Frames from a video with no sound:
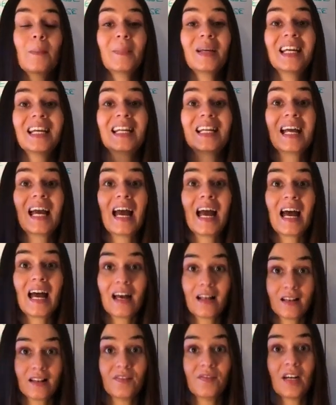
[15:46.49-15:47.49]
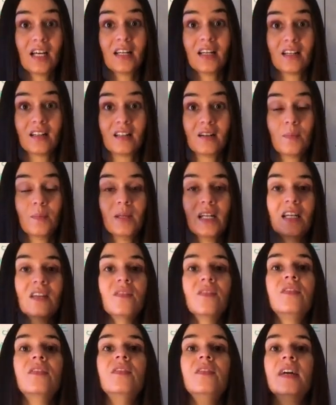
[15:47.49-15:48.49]
being elevated,
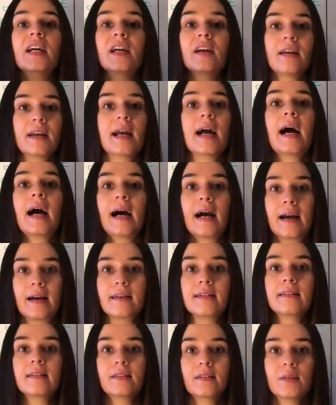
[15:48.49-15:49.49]
being very high,